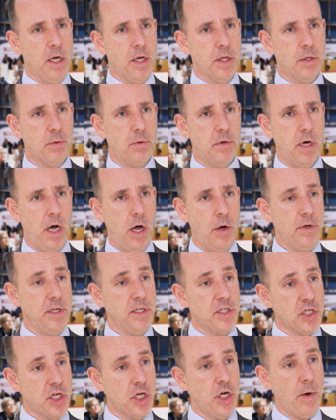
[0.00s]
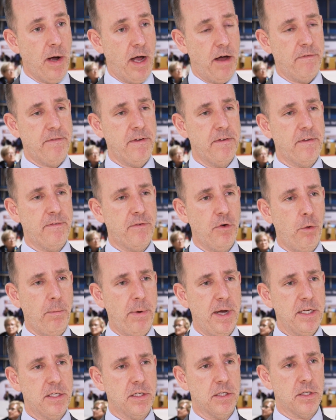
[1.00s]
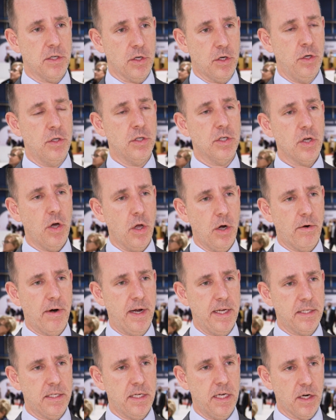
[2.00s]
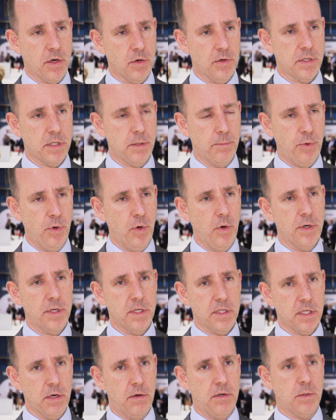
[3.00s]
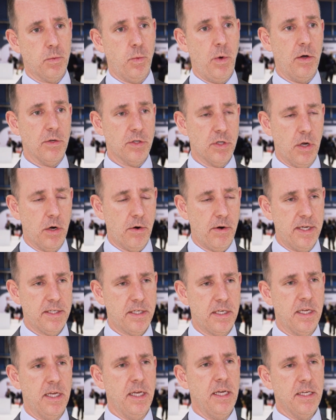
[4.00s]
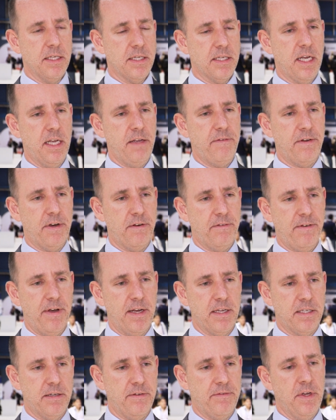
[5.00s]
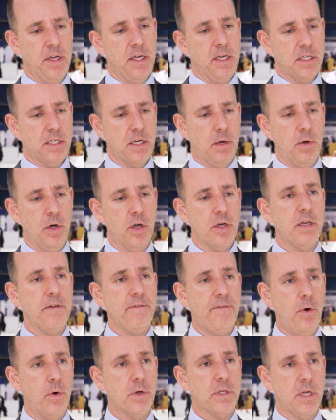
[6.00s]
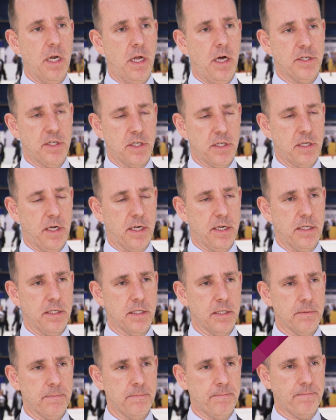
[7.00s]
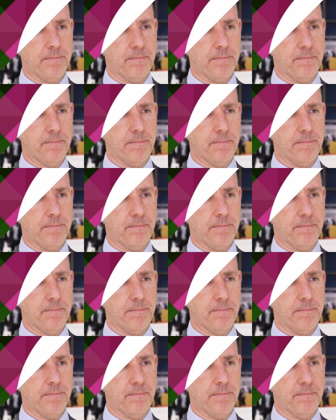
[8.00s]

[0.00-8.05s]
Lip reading: There were only 2 out of 54 patients that couldn't tolerate it across the board. So it's well tolerated, safe and effective. So we're looking forward to larger studies.